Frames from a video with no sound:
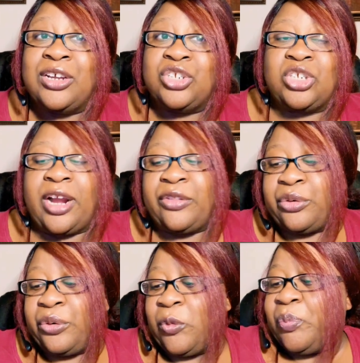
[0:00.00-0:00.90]
shine
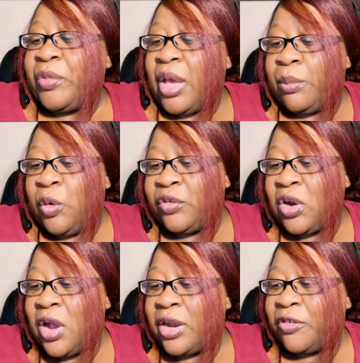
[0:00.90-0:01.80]
through. Moving
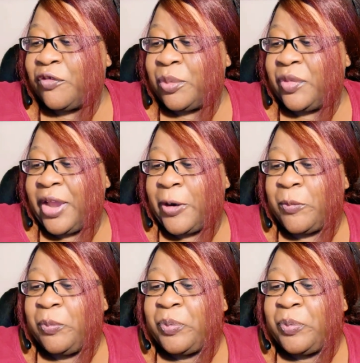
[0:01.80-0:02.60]
on from there.